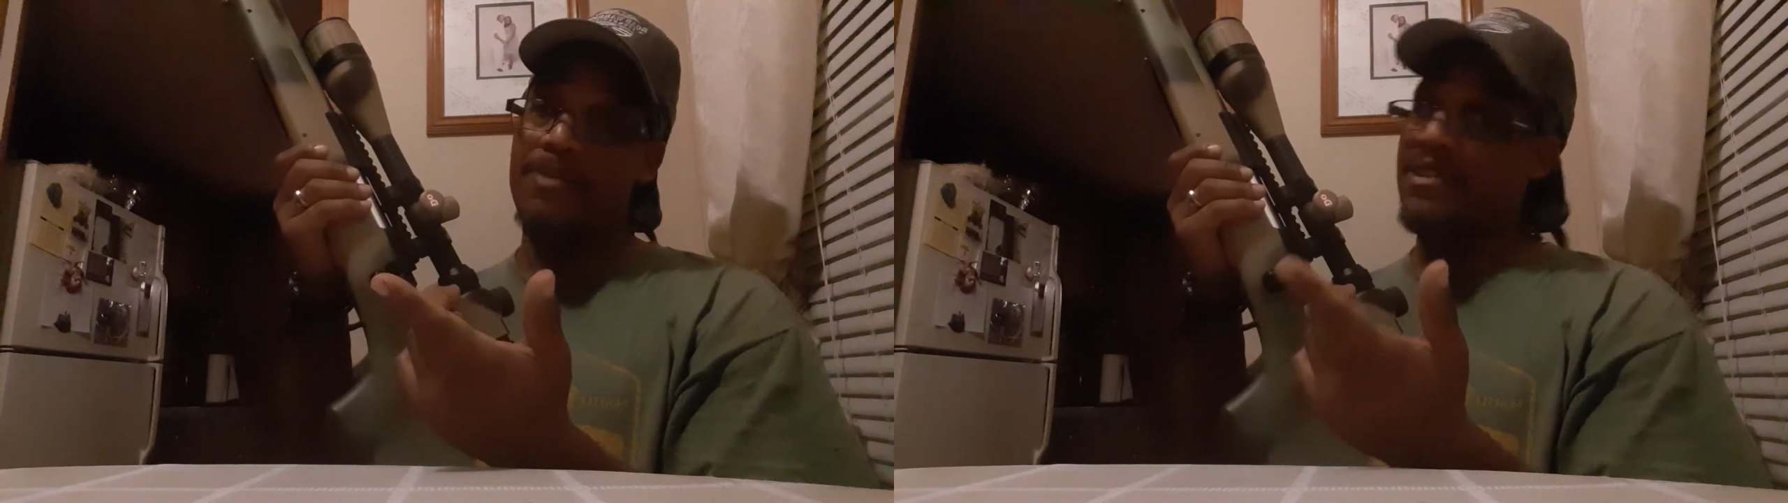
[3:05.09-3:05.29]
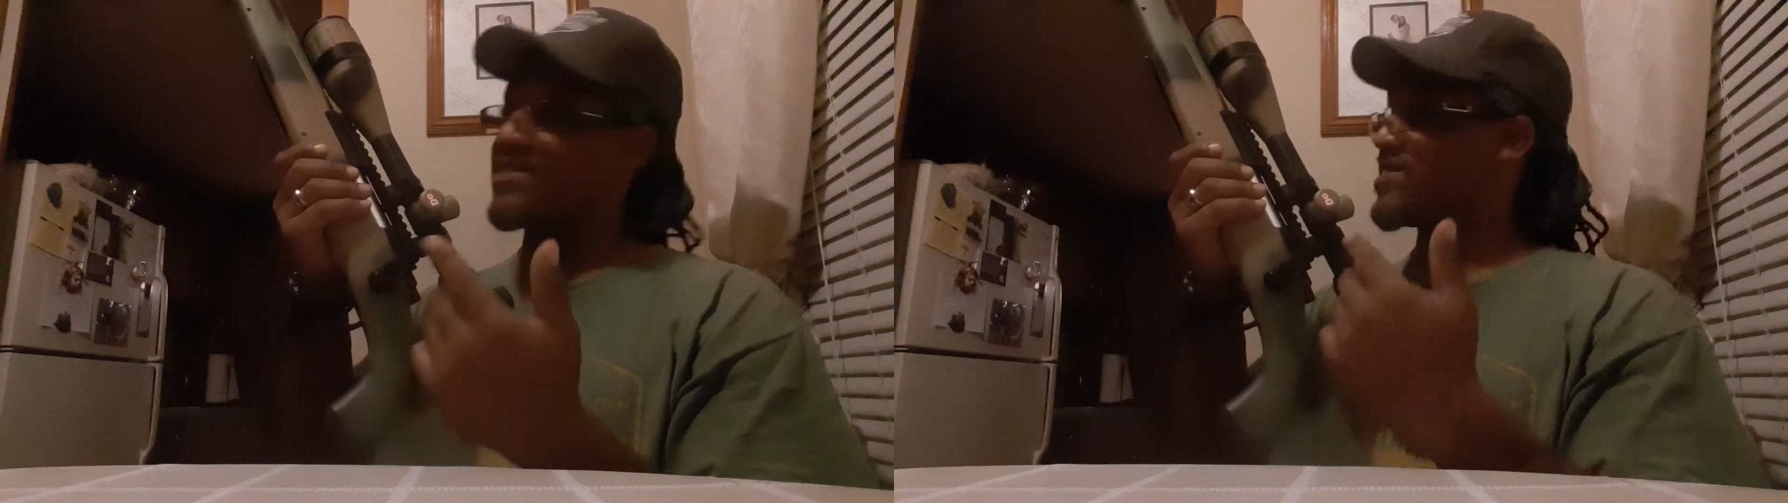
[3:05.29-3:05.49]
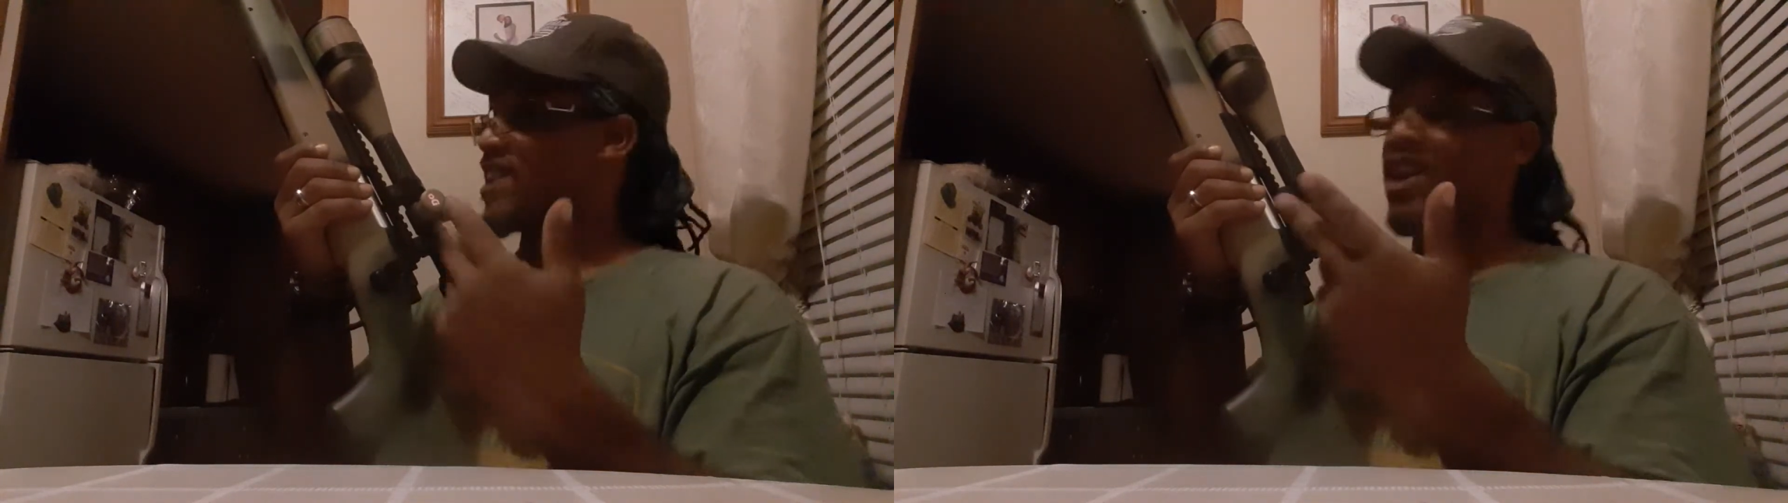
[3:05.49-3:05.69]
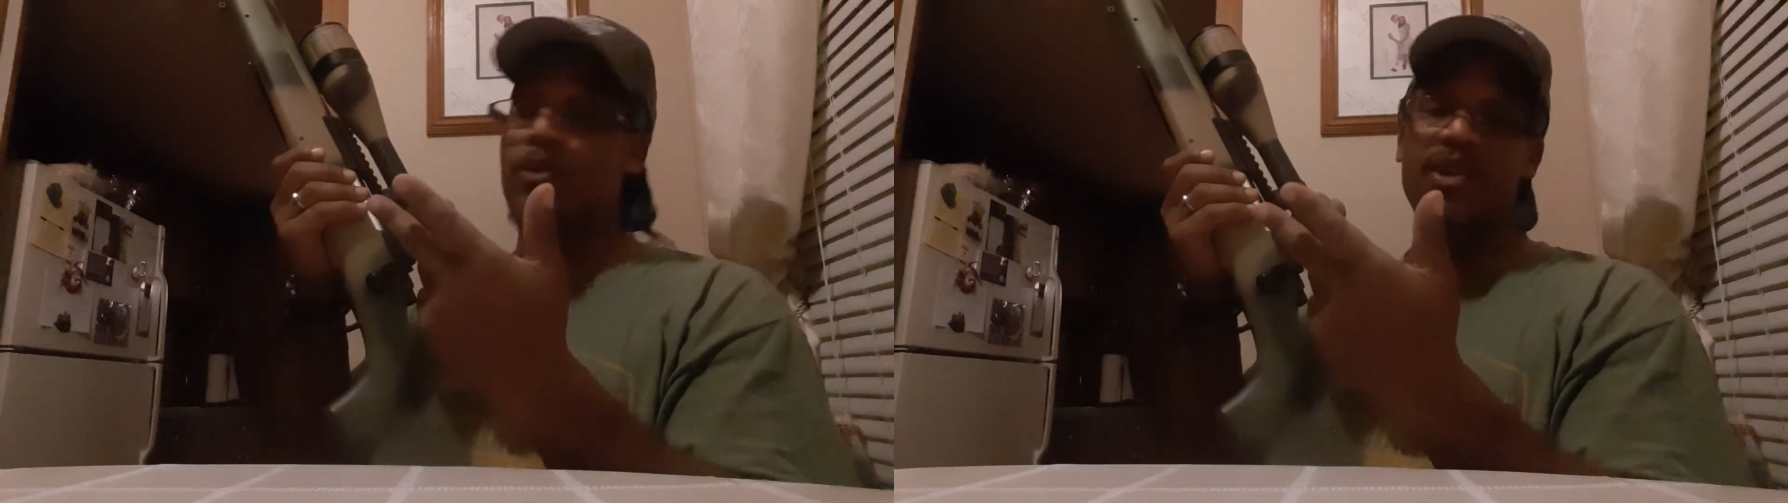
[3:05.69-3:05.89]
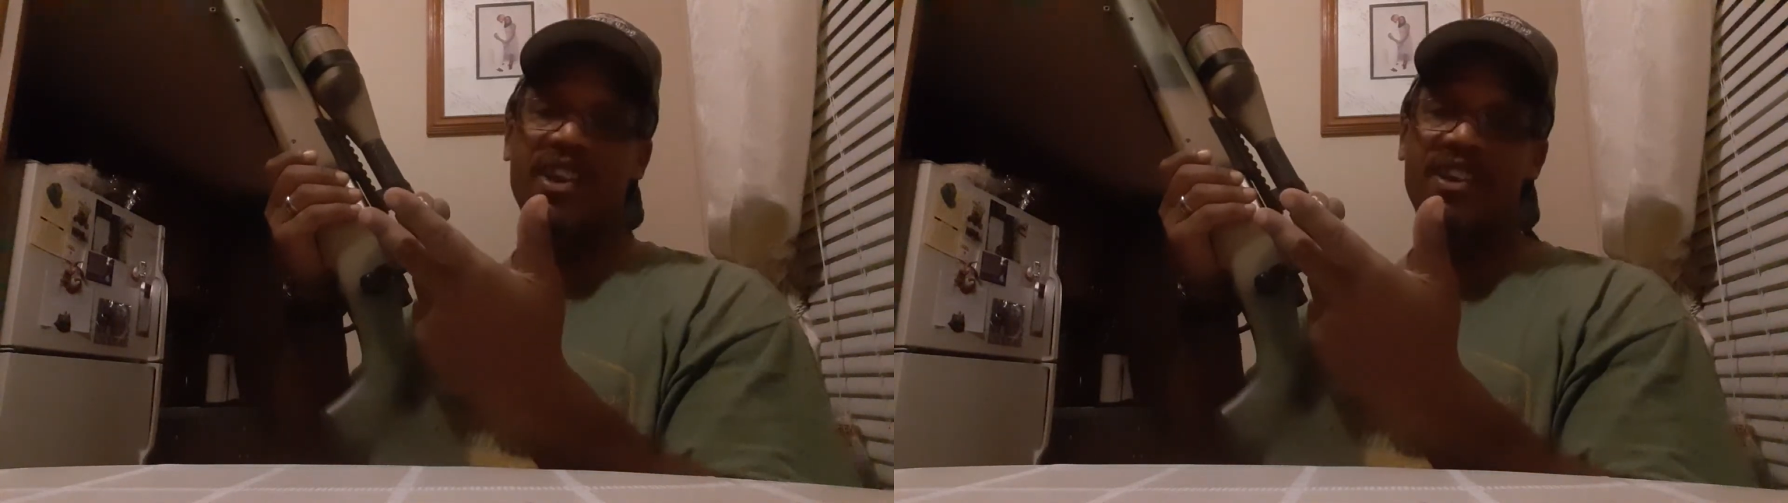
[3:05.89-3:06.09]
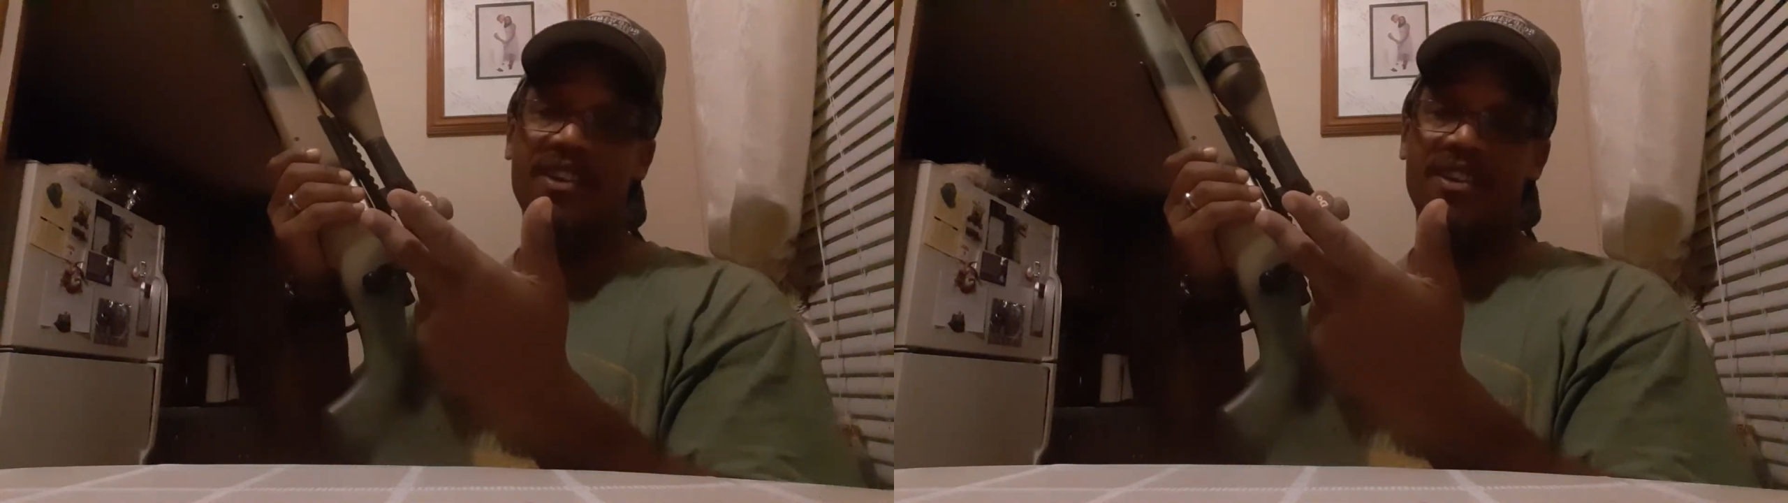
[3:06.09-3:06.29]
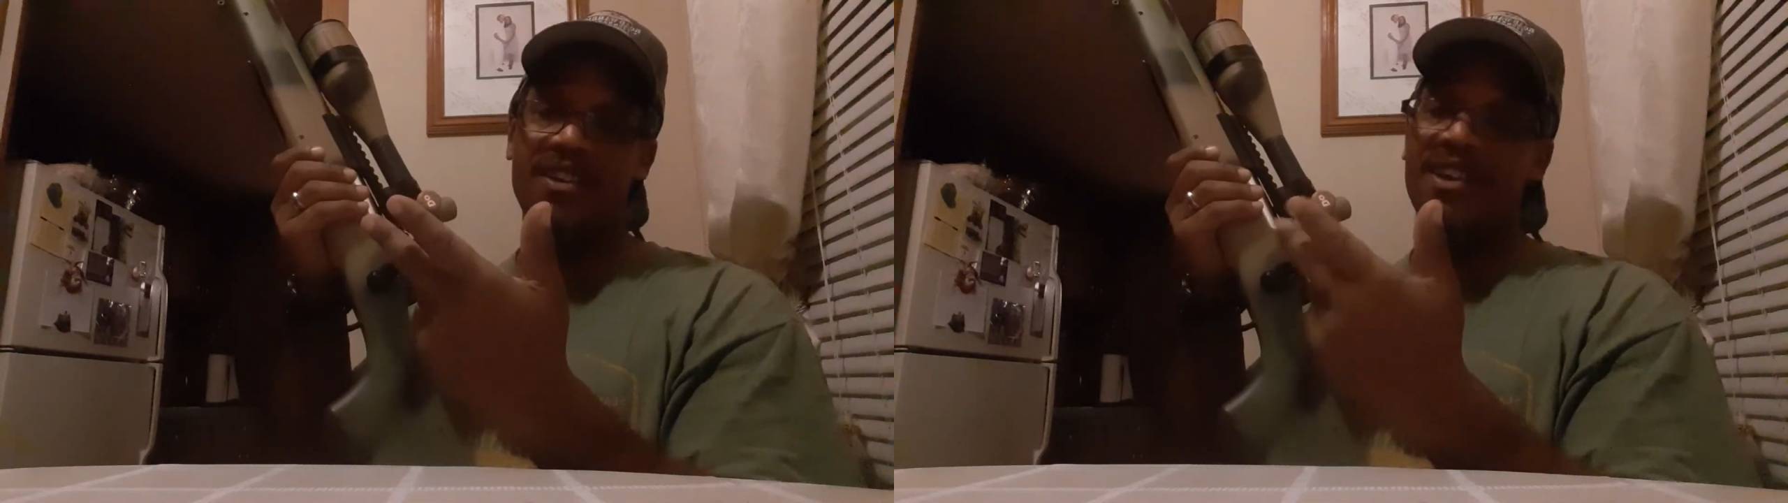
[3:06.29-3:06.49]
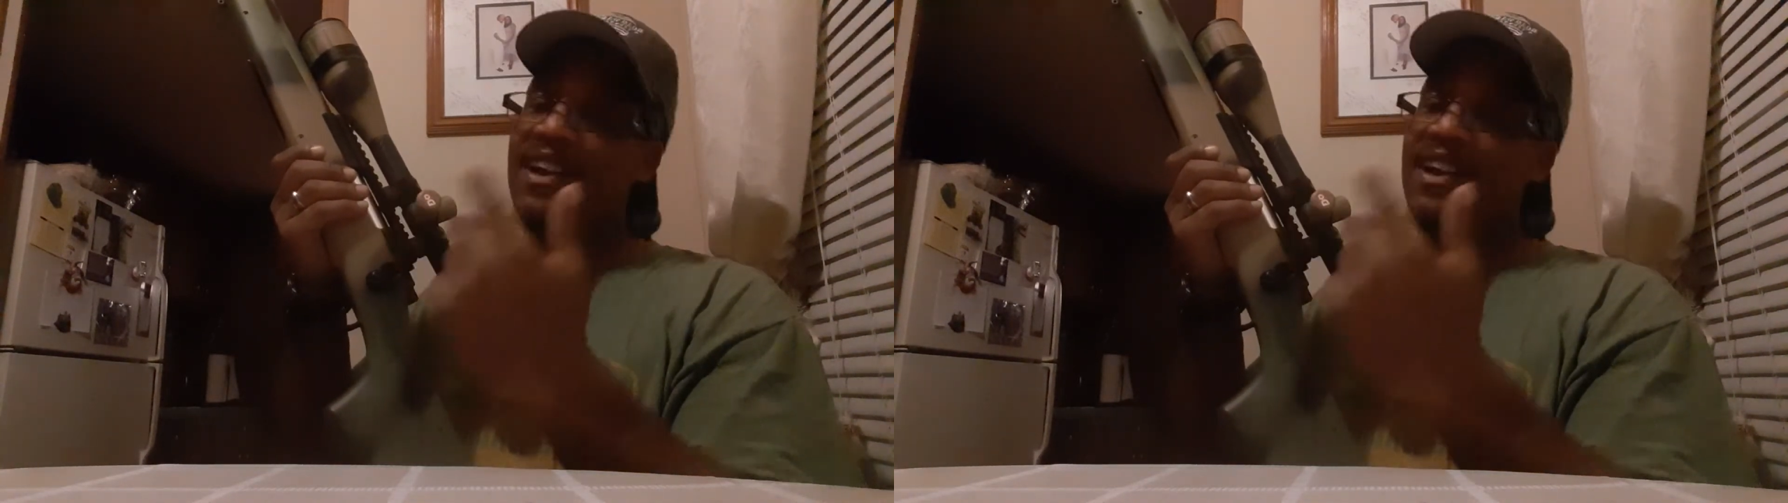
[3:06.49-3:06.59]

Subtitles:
because it's echoing in here.